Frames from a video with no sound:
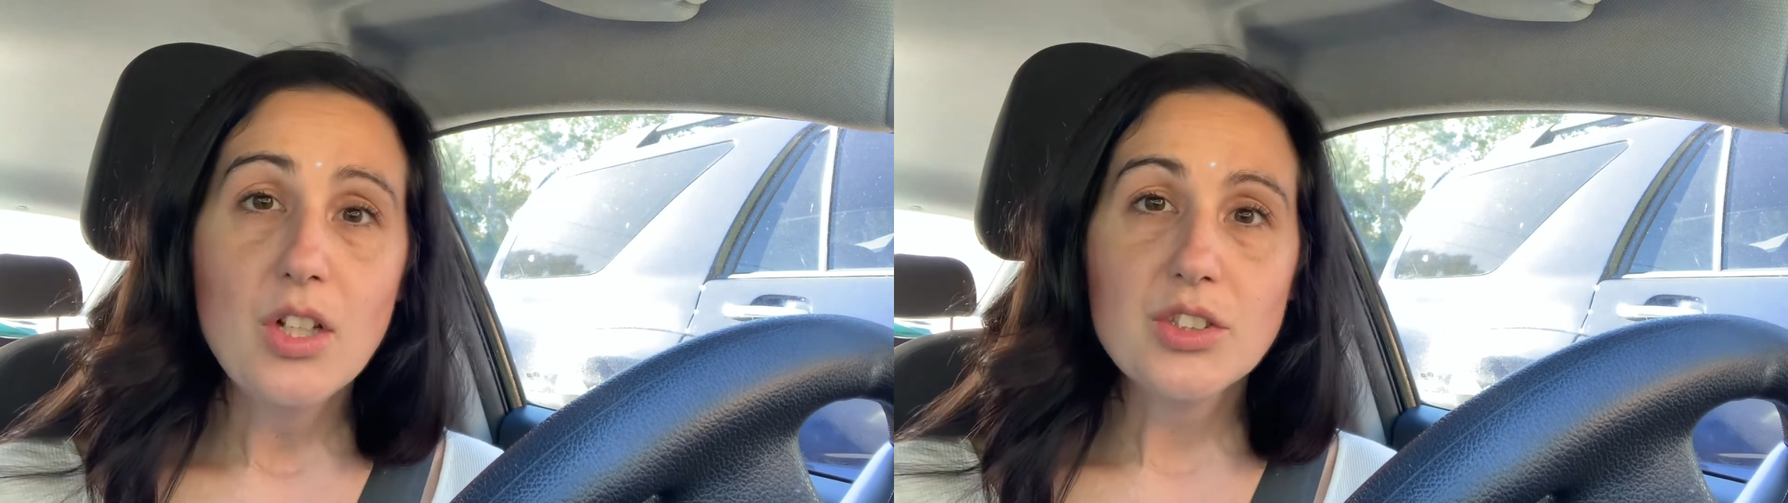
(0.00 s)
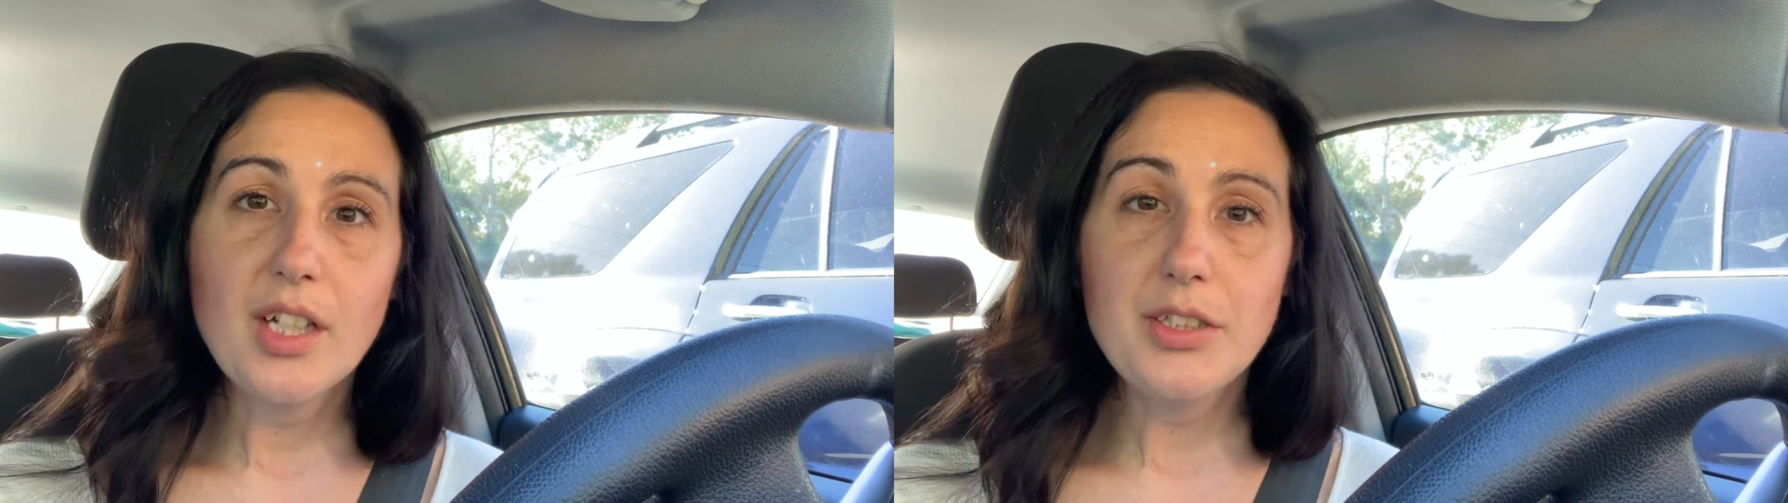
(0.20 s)

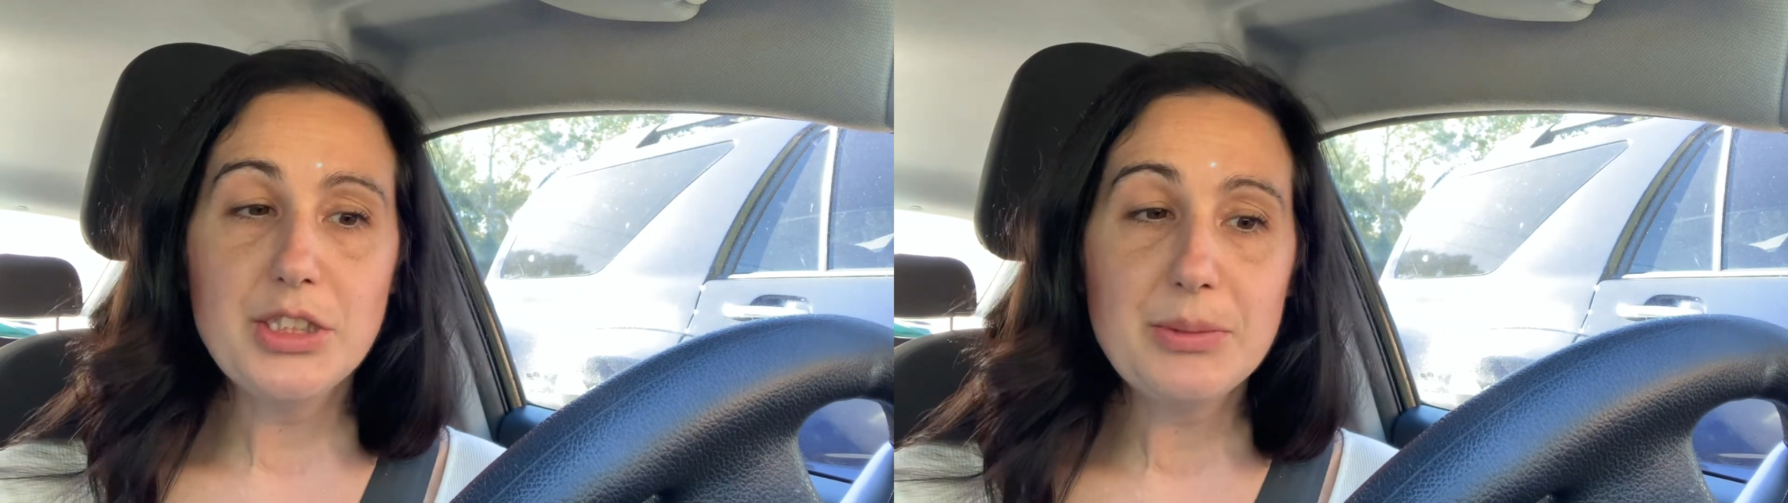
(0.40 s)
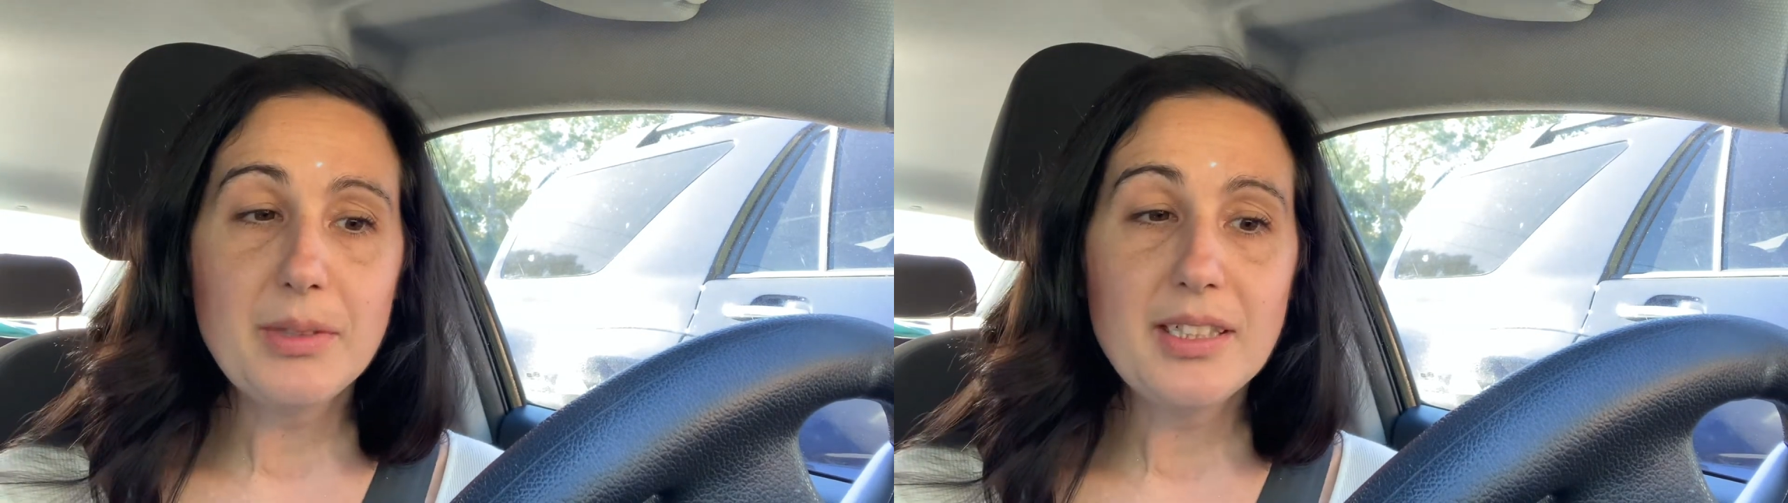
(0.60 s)
So I
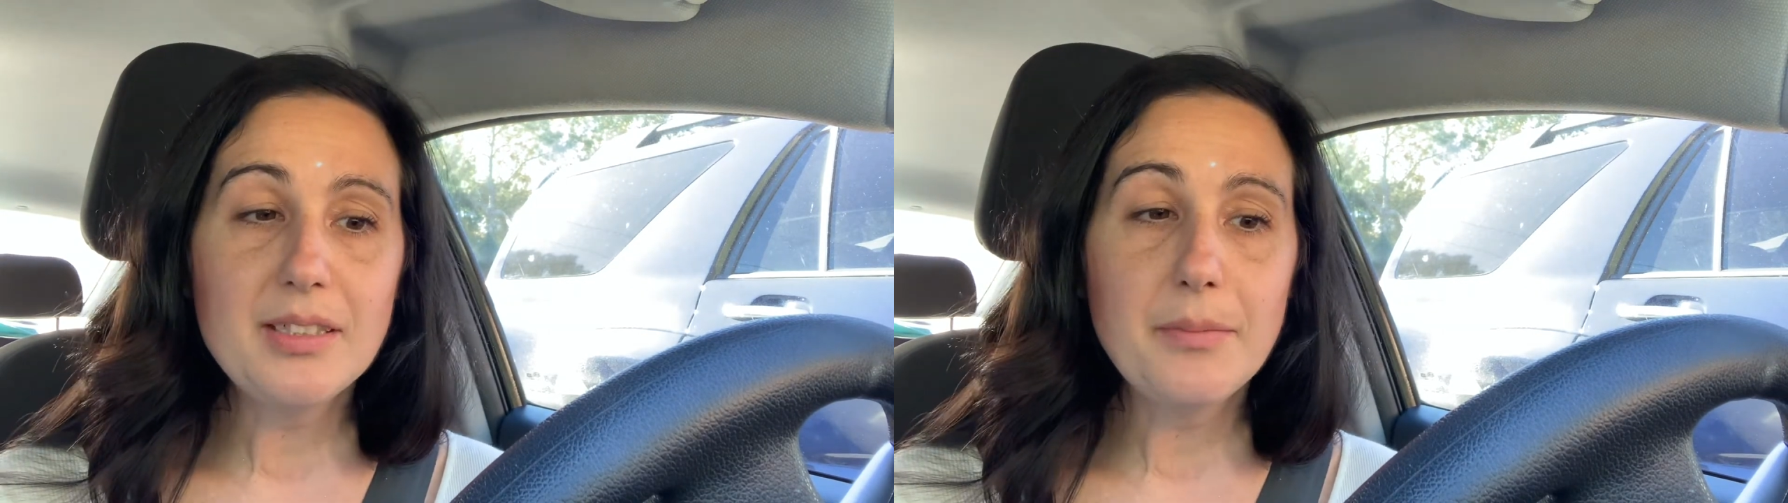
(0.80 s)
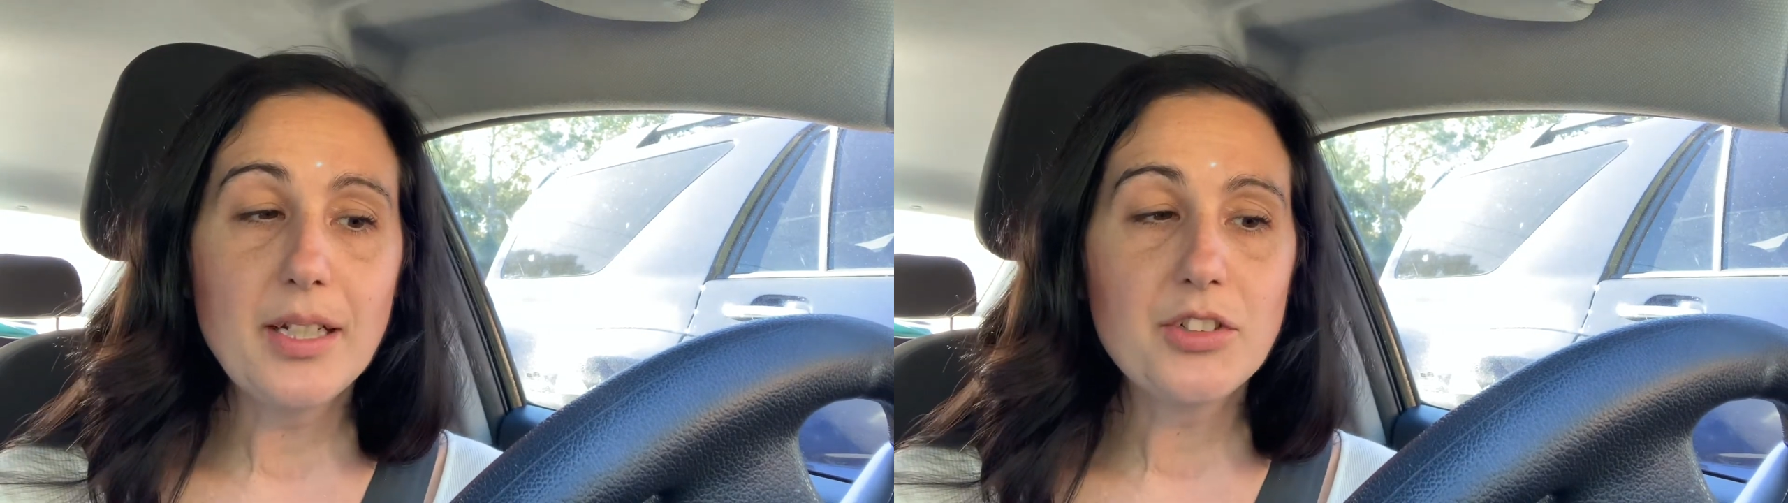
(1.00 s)
just wanted to
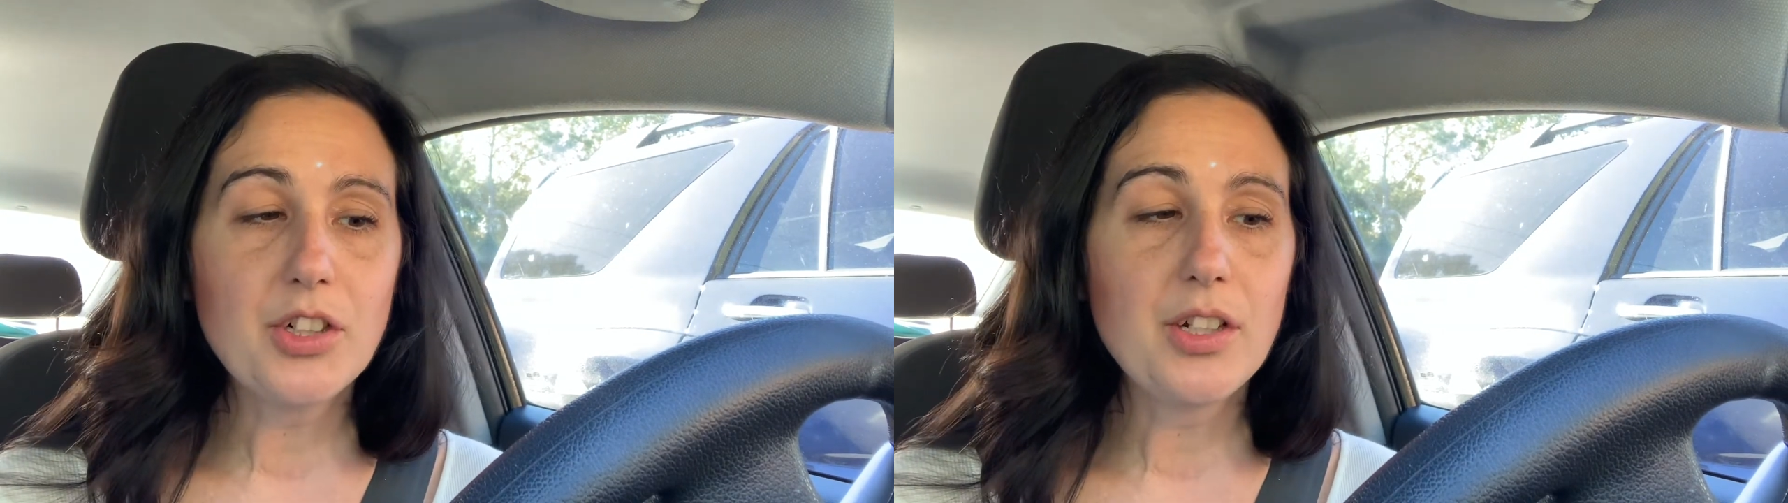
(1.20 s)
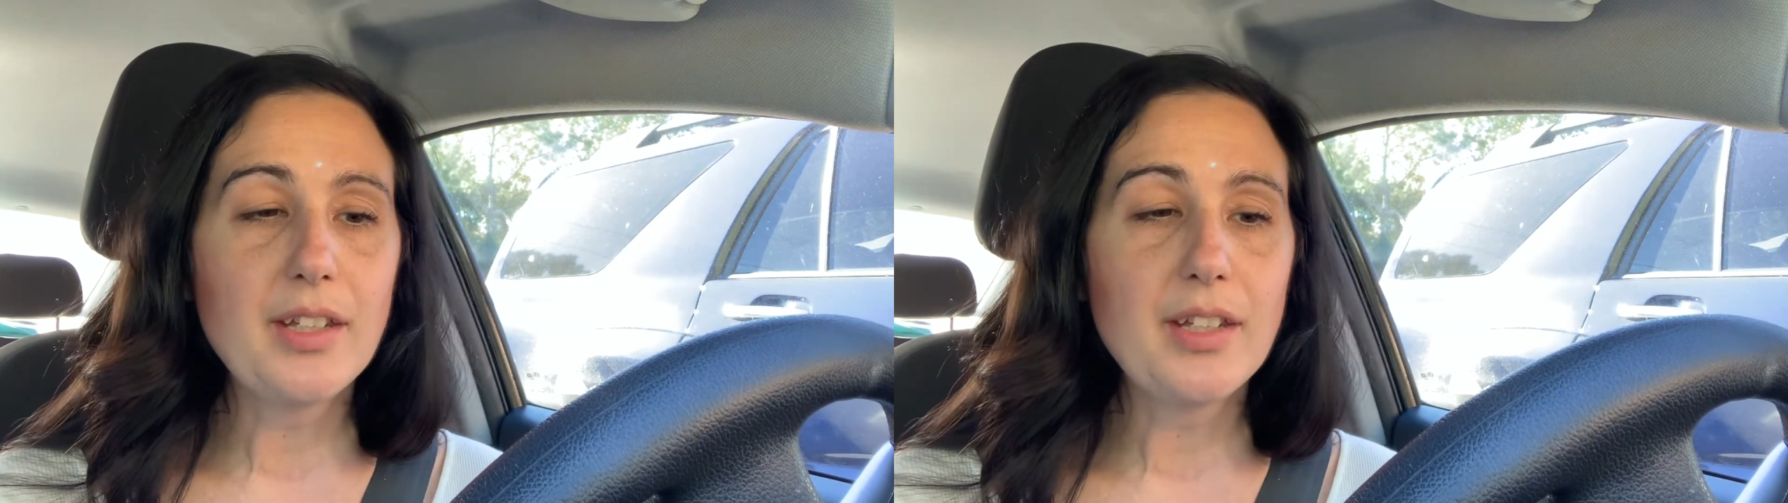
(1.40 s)
make sure